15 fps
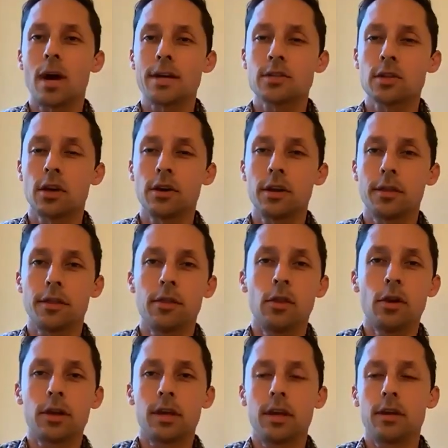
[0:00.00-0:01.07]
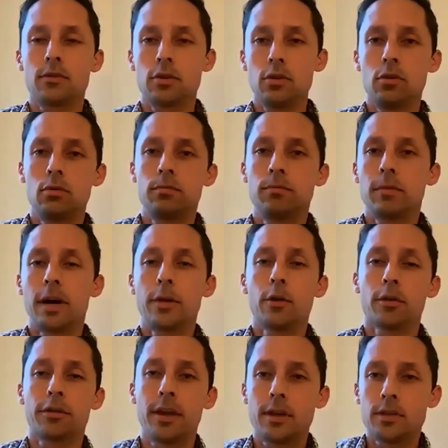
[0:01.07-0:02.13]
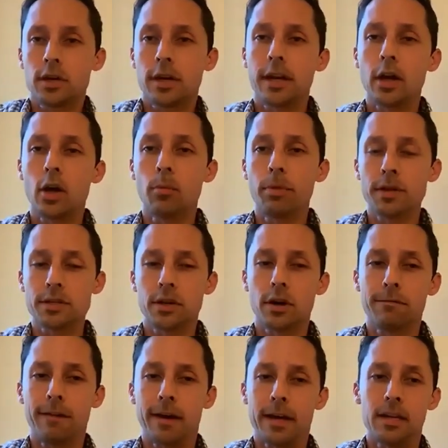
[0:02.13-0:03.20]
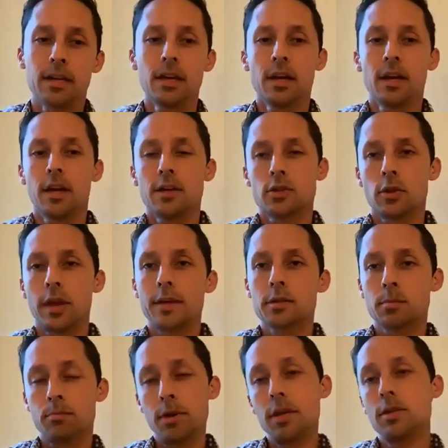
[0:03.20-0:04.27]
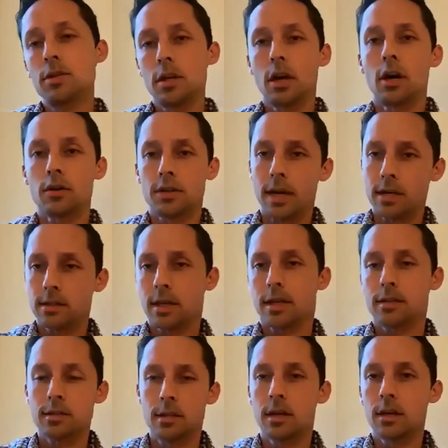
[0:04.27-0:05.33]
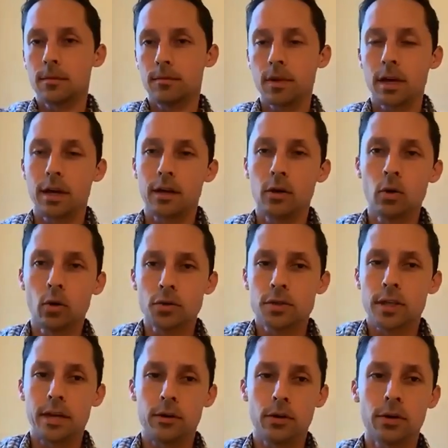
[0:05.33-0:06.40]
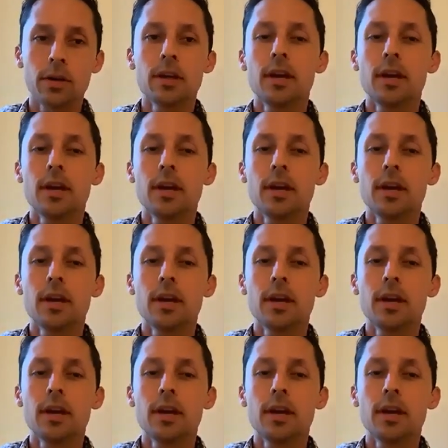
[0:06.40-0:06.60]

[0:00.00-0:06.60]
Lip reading: I started looking to other things that could help us in our fight. So that's PCR test. That's the kind of gold standard.